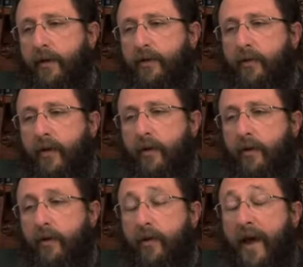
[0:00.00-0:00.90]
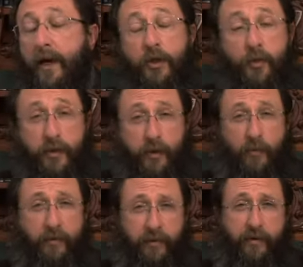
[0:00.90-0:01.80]
So here, you know, actually,
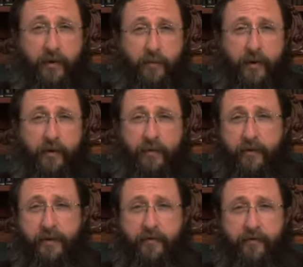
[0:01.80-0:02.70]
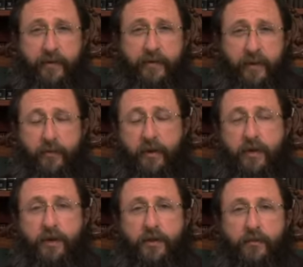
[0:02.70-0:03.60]
when we think about it, there is a very deep
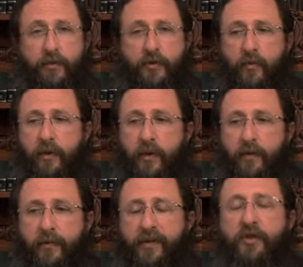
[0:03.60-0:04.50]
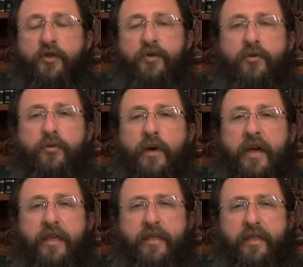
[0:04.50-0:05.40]
connection between these two
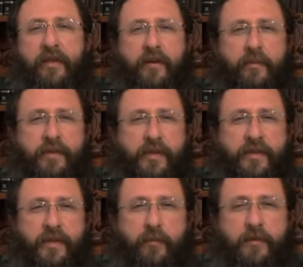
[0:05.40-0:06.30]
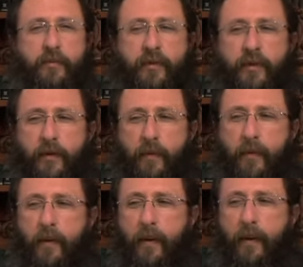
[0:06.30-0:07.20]
themes that seem to be
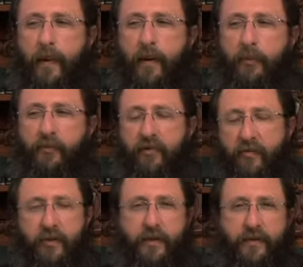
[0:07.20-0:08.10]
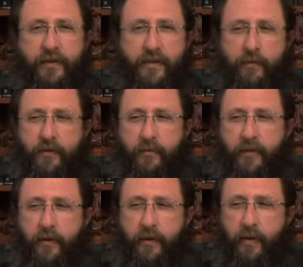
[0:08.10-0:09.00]
prevalent, that seem to
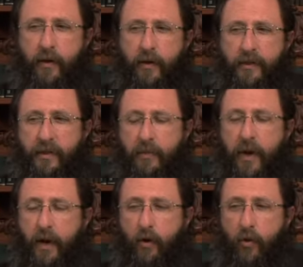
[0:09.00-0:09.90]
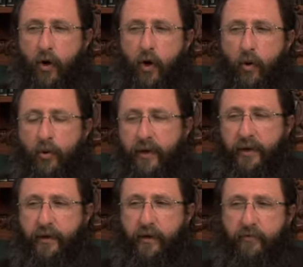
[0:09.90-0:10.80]
be somehow
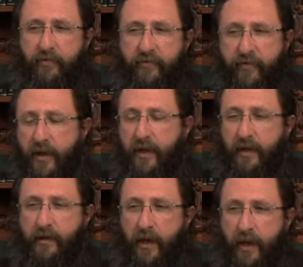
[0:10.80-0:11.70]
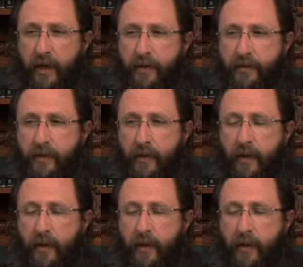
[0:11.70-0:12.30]
honing, refining, and